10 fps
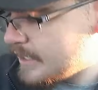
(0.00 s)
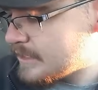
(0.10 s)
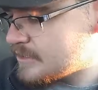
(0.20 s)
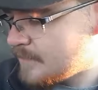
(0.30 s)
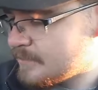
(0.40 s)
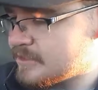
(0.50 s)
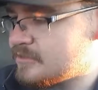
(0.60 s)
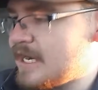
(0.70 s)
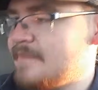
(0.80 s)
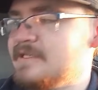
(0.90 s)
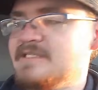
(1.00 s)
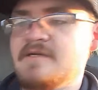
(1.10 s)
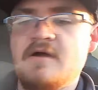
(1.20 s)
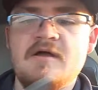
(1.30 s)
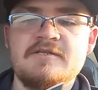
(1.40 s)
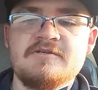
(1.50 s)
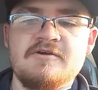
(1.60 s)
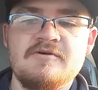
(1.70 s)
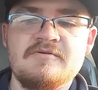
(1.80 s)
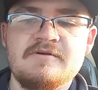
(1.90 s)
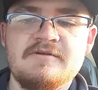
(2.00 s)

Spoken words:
next up, let's grab the Tonto.